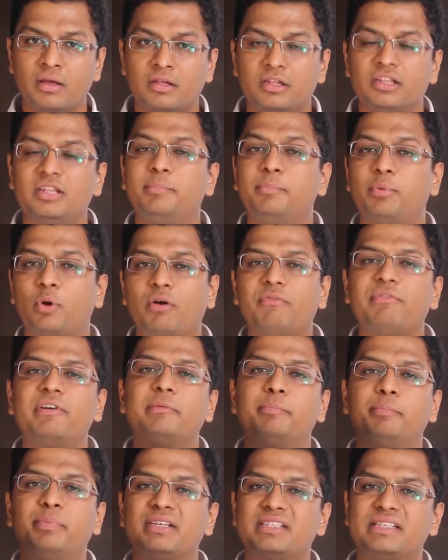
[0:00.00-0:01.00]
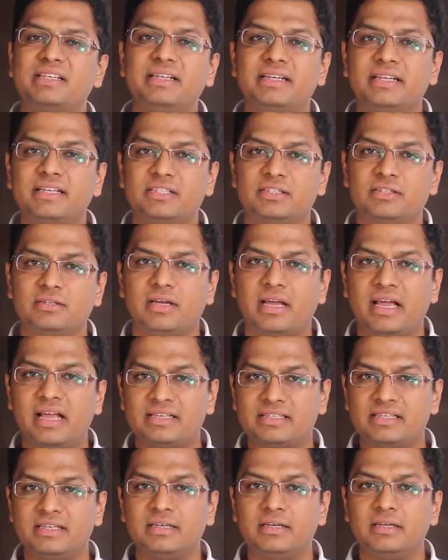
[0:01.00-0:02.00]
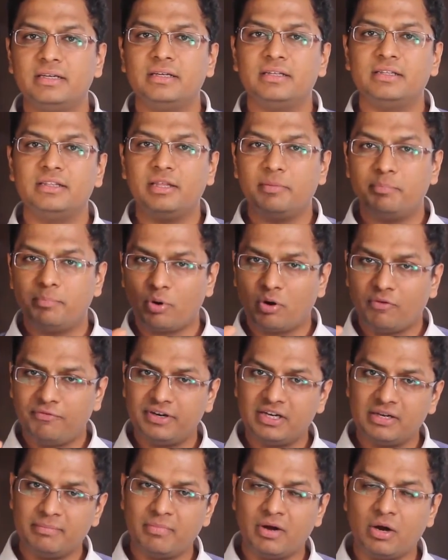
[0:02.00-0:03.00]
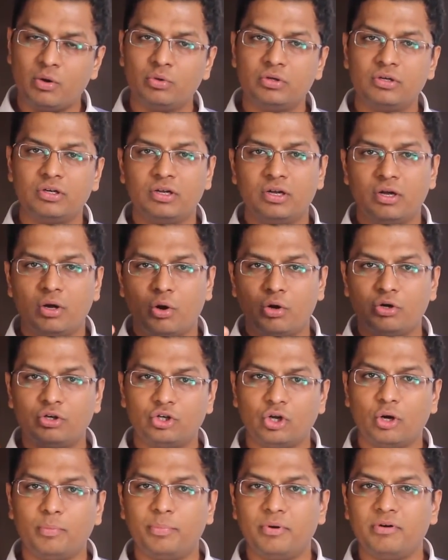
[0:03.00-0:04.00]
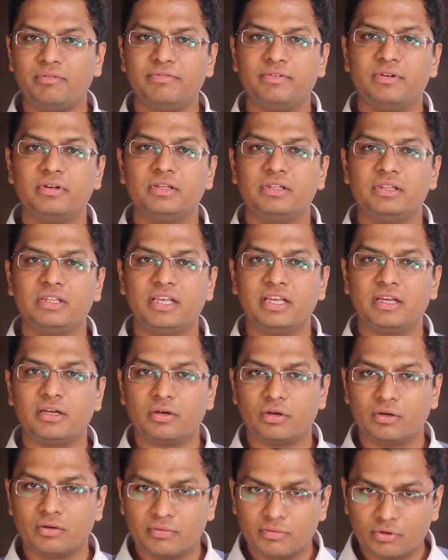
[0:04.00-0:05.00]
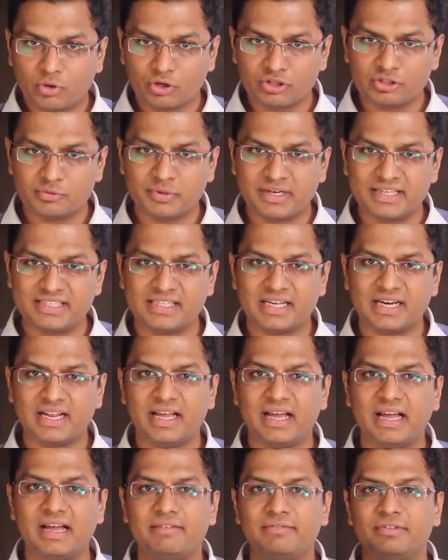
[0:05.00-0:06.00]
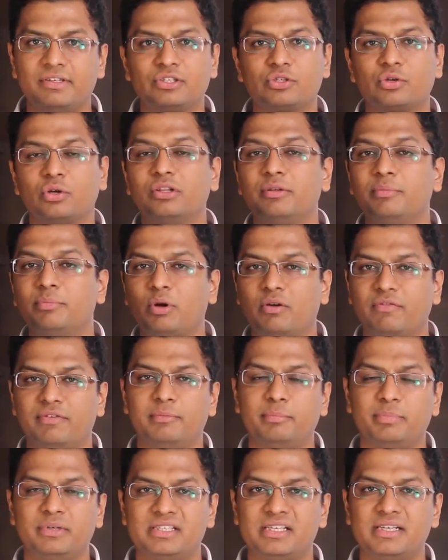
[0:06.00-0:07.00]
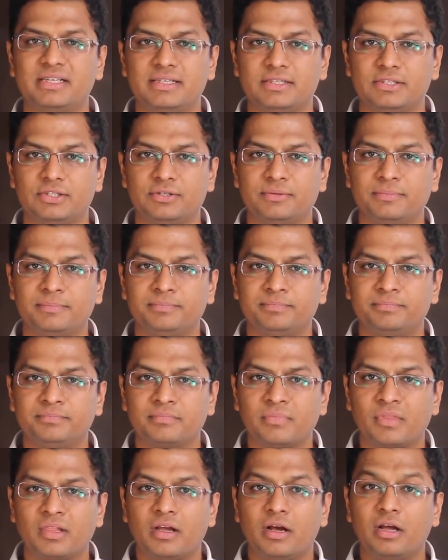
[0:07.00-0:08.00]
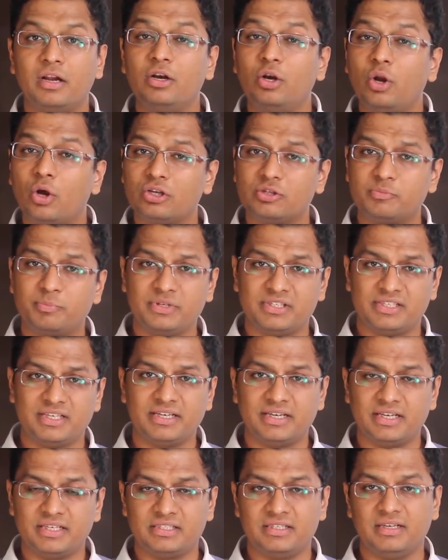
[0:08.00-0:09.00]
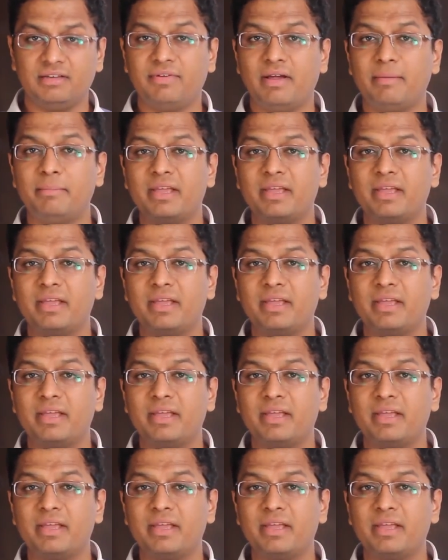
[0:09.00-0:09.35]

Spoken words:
The profit percentage, as in the profit amount on top of the cost price that I have, is called the profit percentage. A loss percentage, if I'm